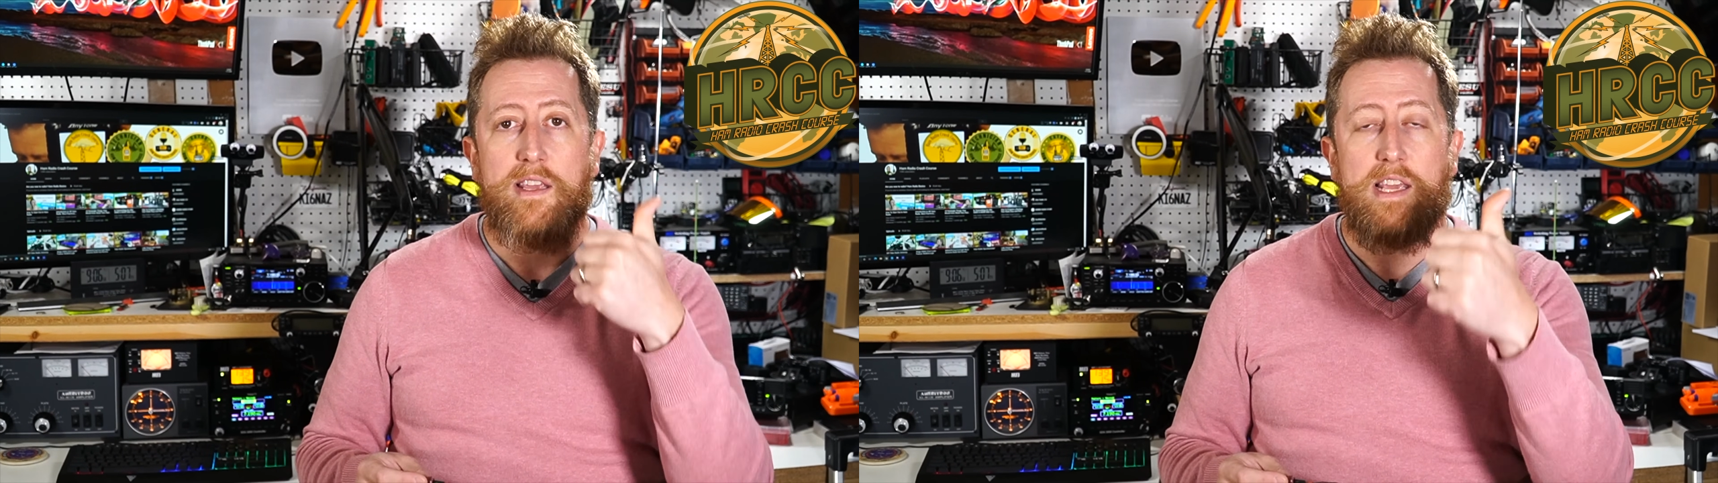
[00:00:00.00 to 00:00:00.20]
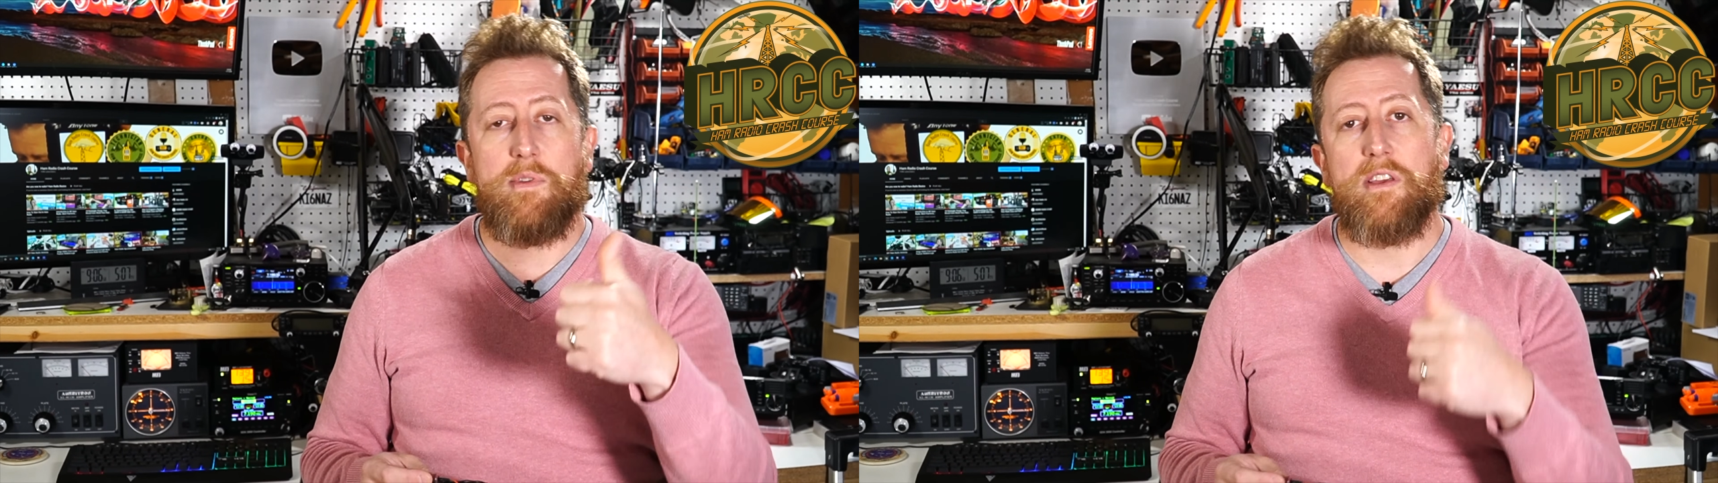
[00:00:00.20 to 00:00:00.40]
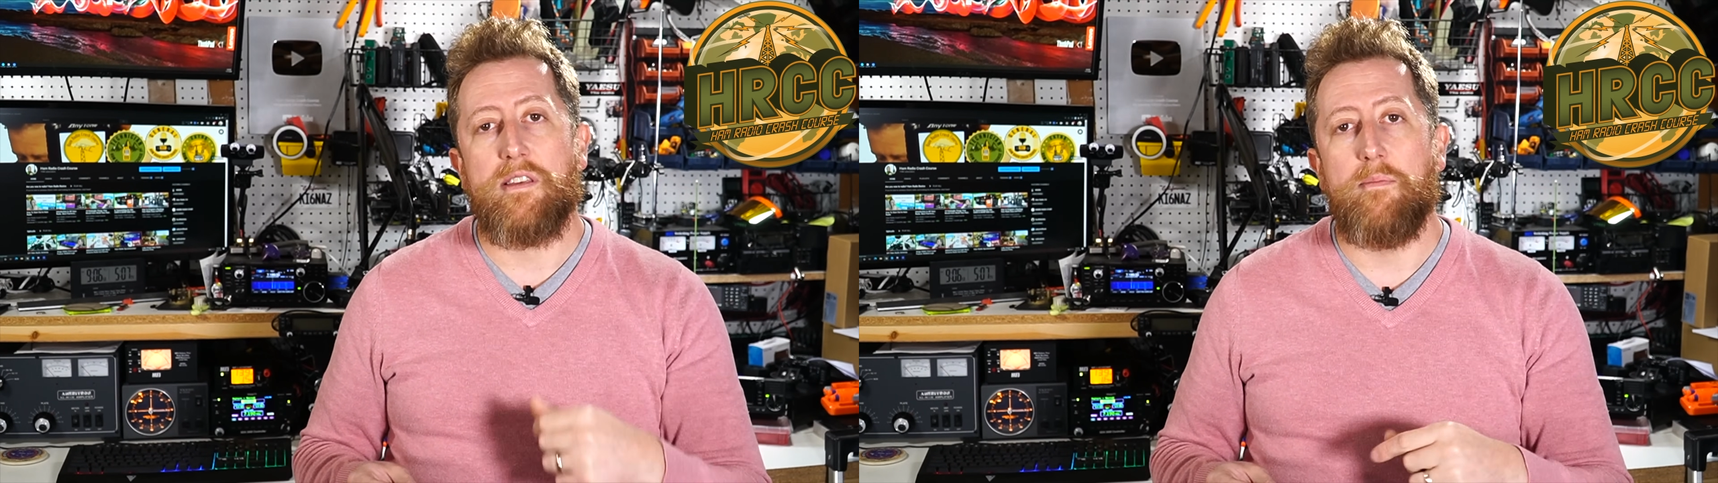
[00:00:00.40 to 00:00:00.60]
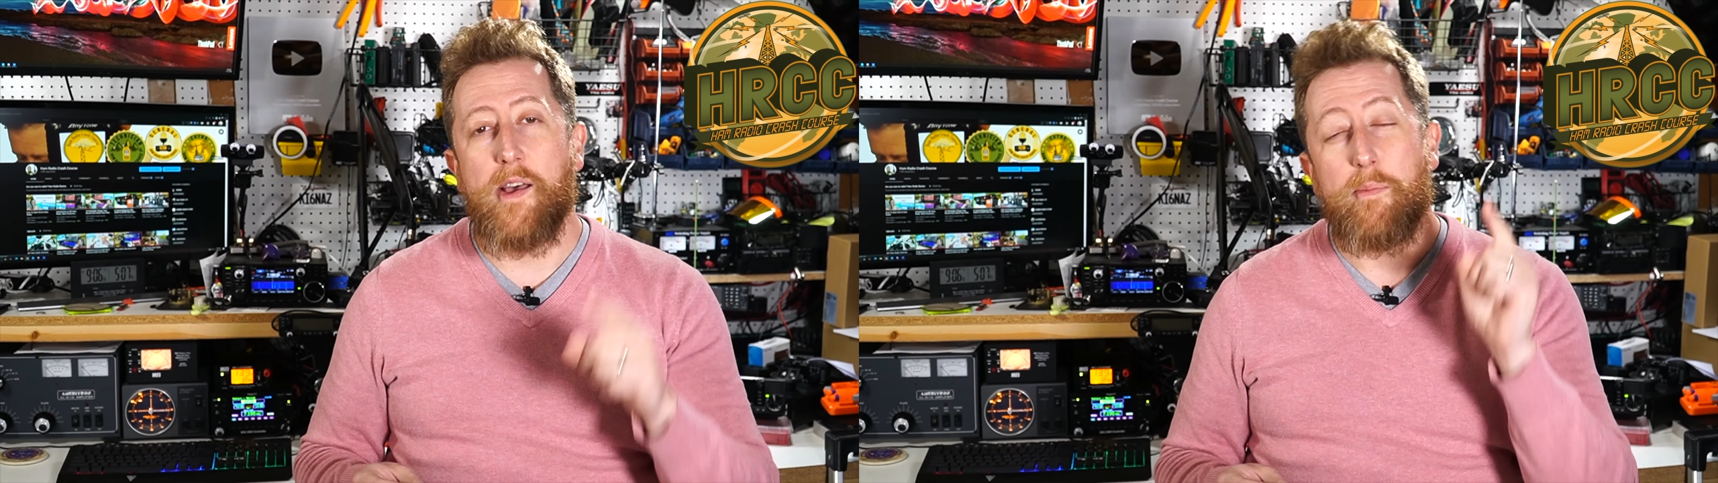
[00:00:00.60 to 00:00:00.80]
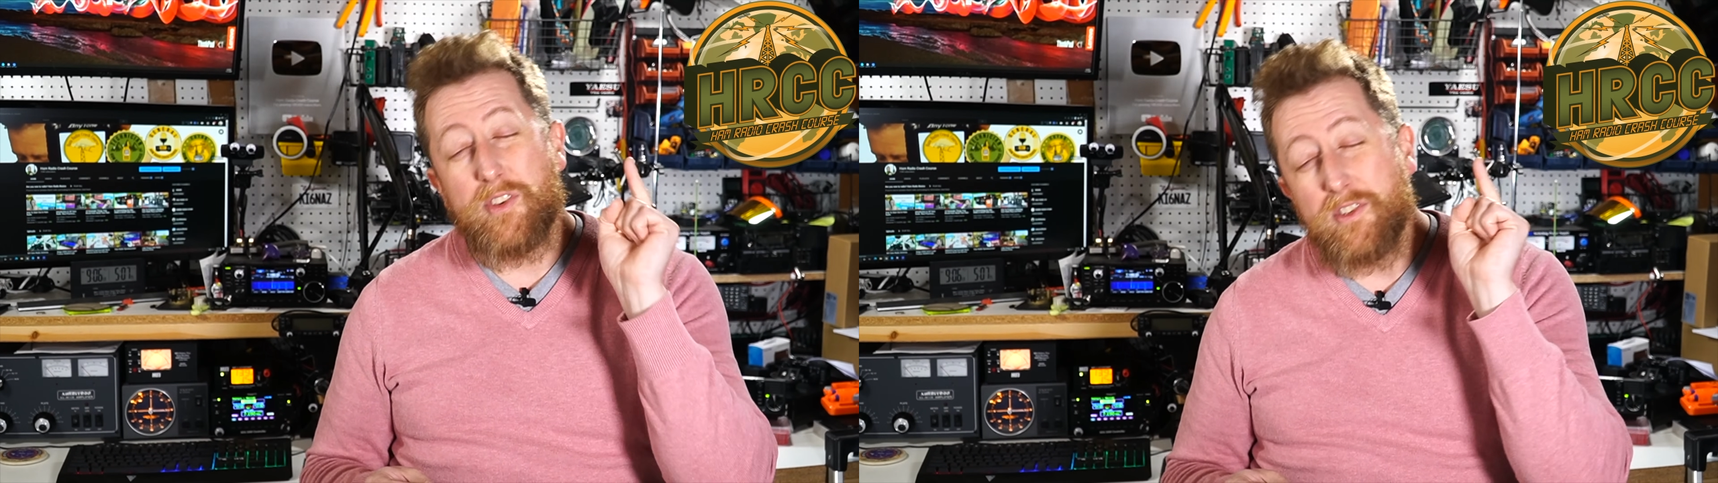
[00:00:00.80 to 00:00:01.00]
give me a thumbs
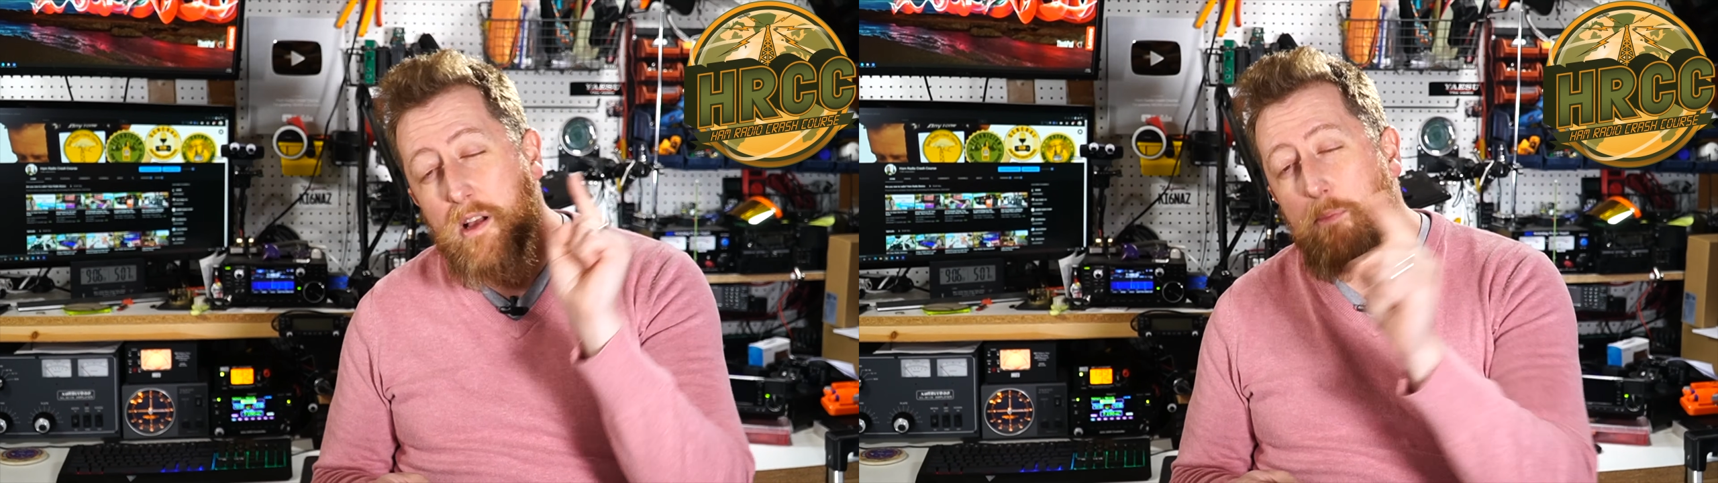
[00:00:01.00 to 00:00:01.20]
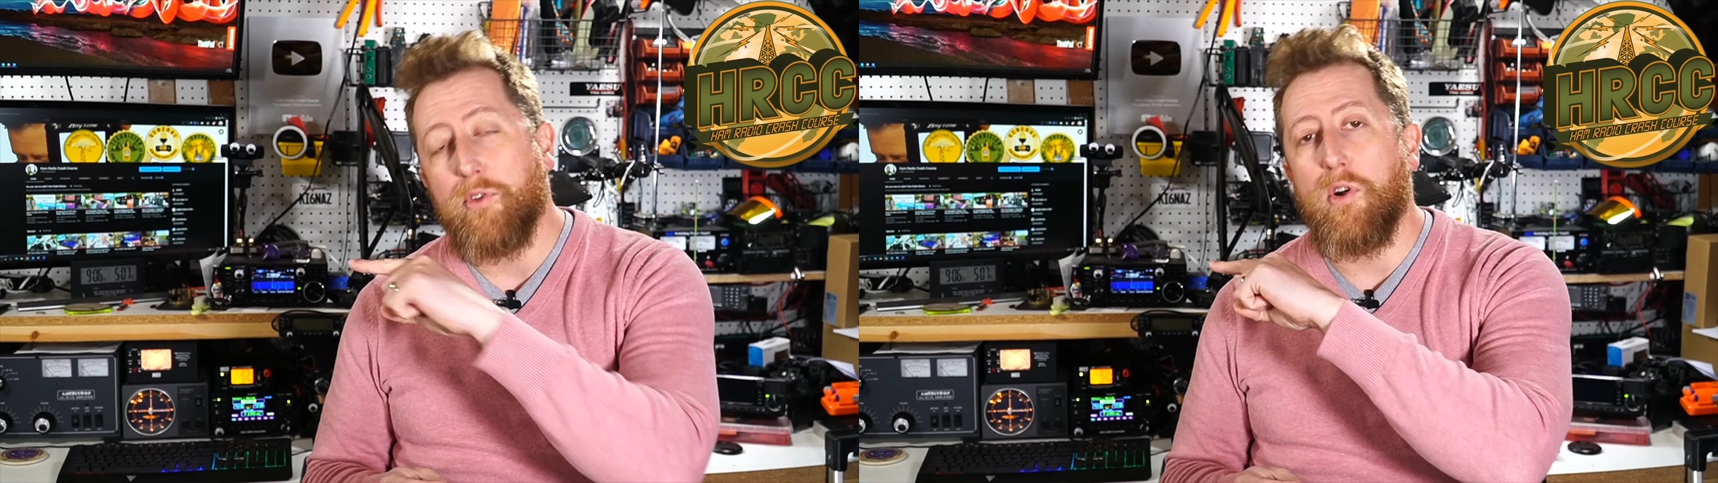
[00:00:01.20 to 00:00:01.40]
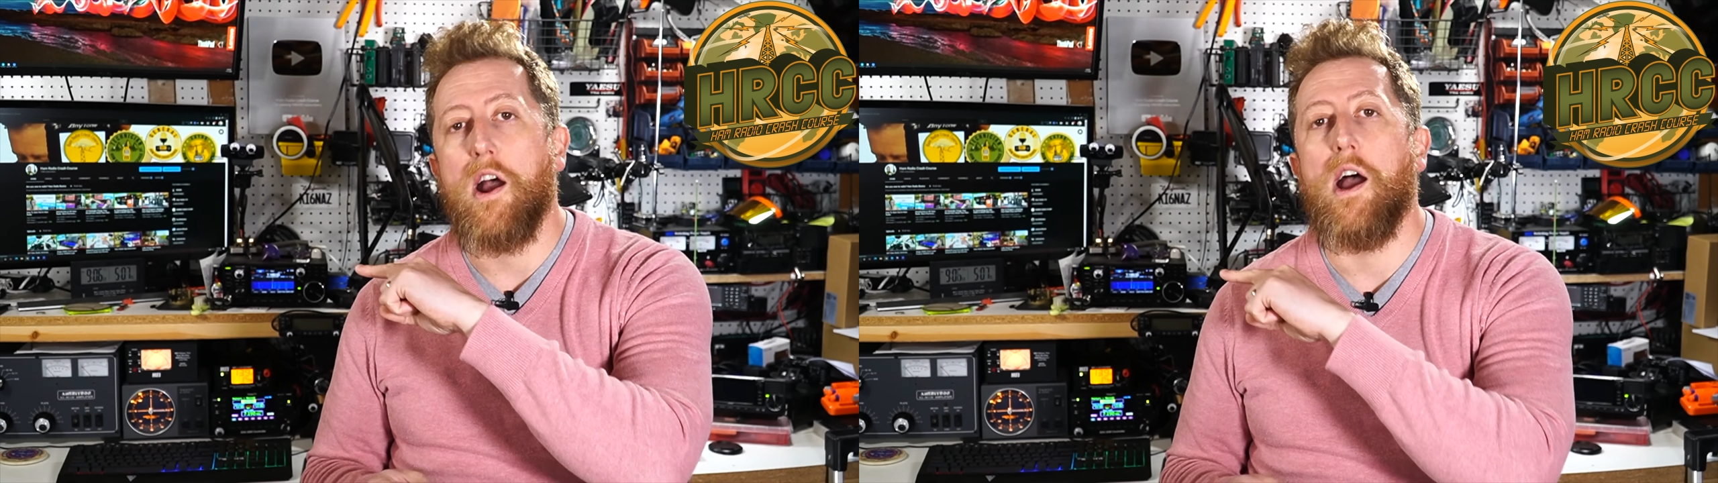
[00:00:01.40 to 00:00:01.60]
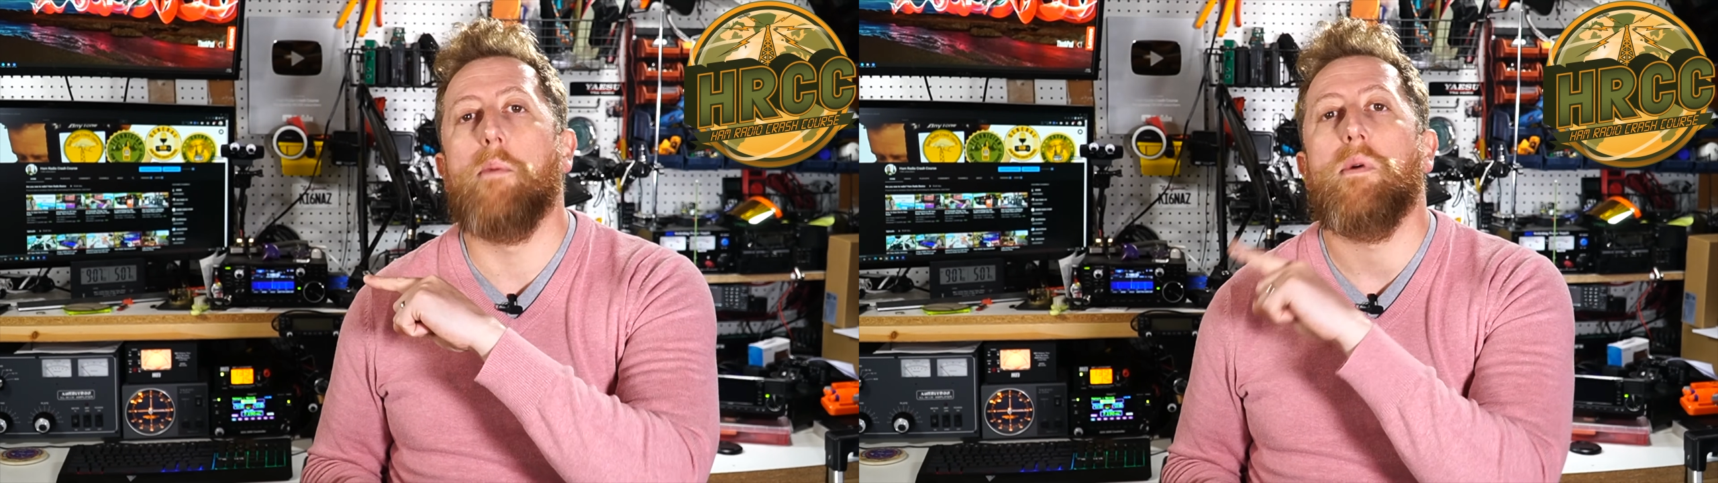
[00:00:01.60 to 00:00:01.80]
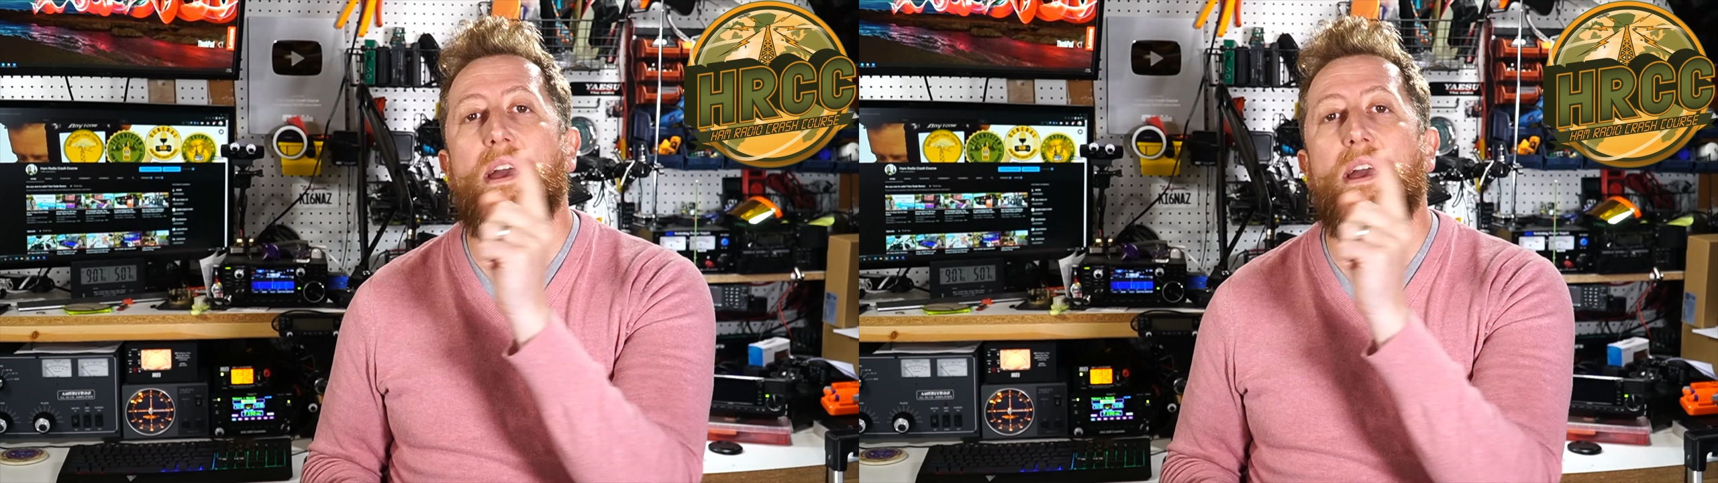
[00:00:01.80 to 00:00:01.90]
up, subscribe,